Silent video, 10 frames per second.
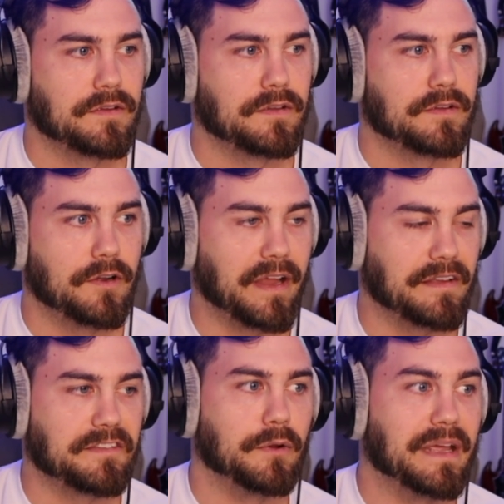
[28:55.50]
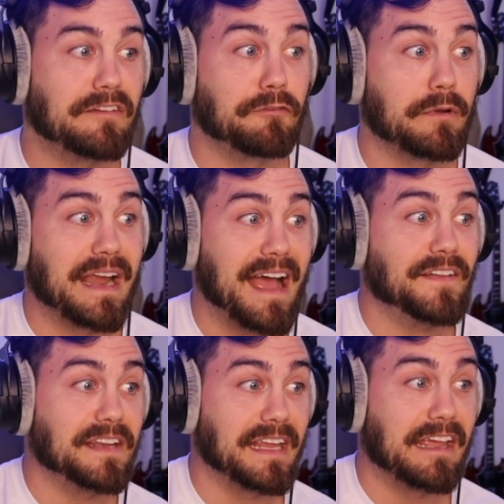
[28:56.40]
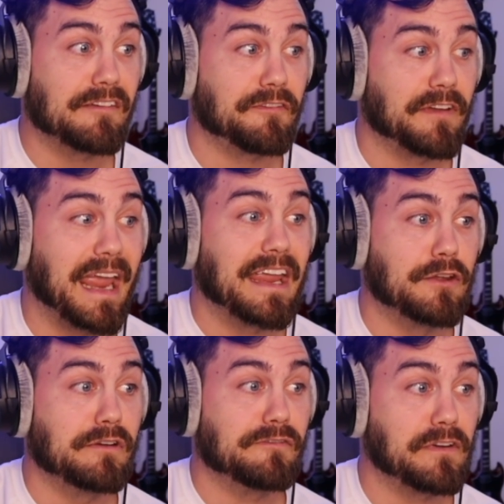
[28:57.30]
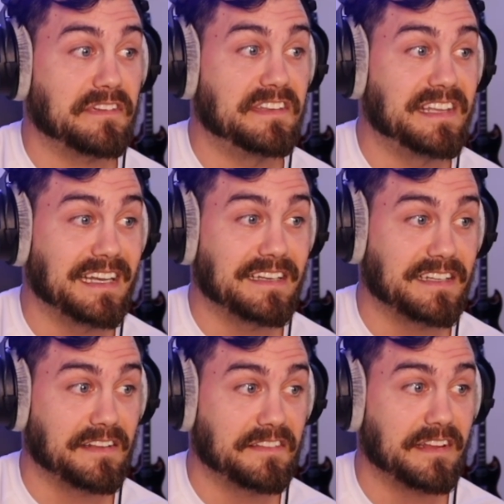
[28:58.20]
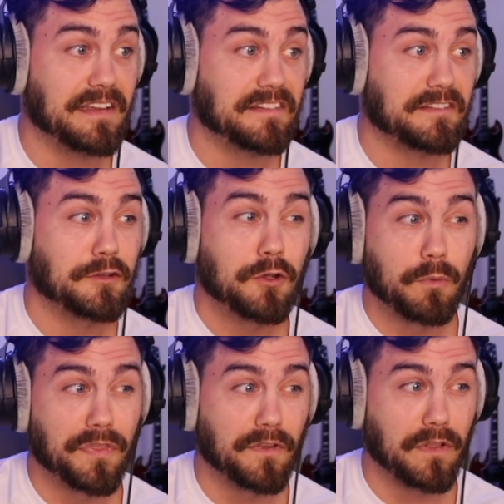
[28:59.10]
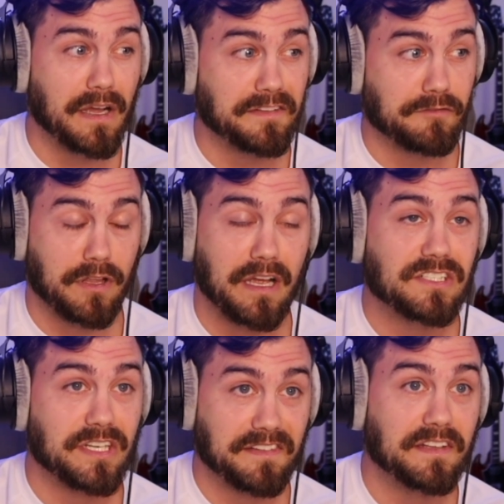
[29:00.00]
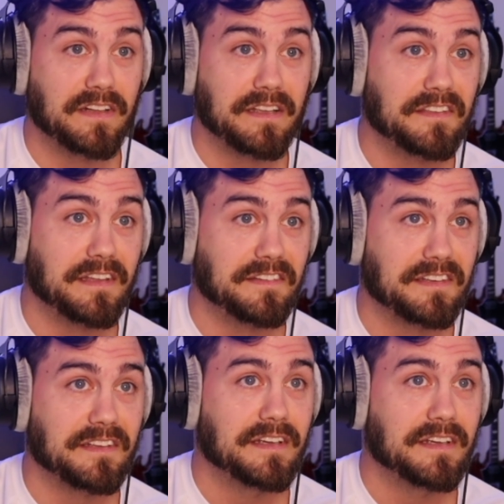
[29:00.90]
okay, so if a universe didn't exist, would the laws of logic still exist?